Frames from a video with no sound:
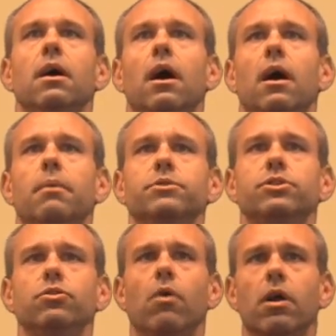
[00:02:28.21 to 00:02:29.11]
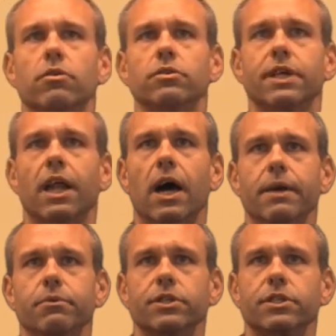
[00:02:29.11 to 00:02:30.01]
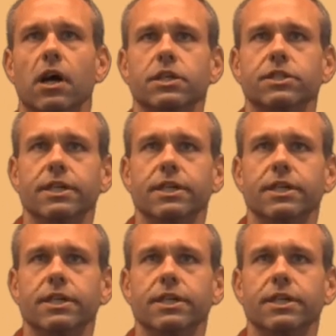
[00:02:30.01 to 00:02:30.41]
The 2 articles that I will discuss